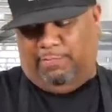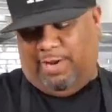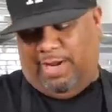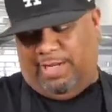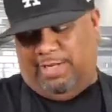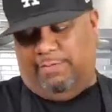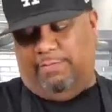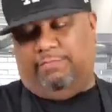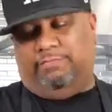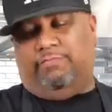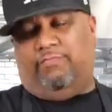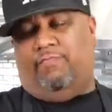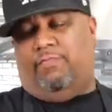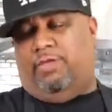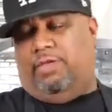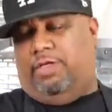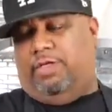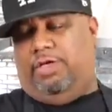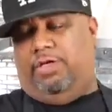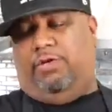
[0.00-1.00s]
bite,
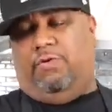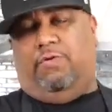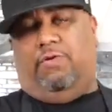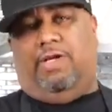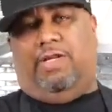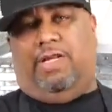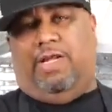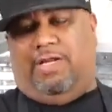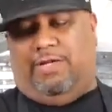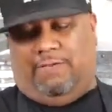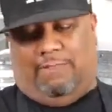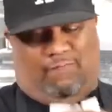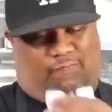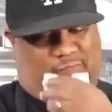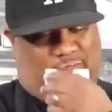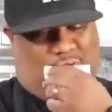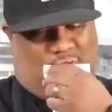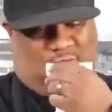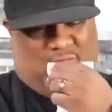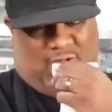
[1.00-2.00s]
you know, and that
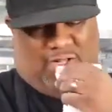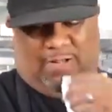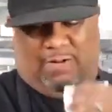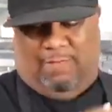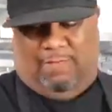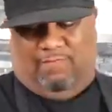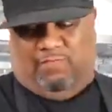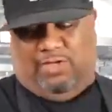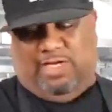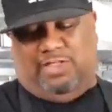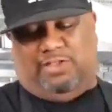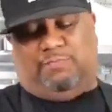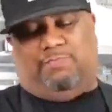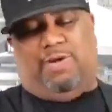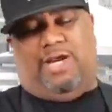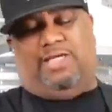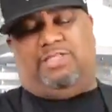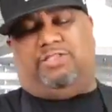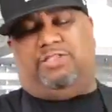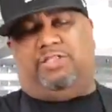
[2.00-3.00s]

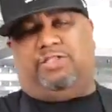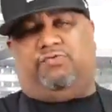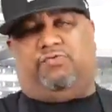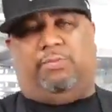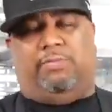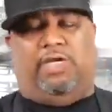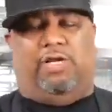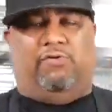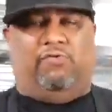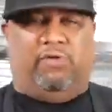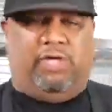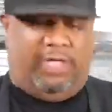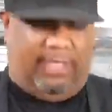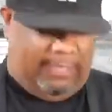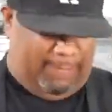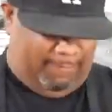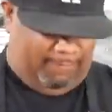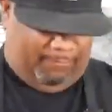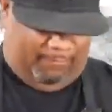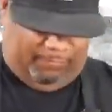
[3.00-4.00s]
spiciness from that red,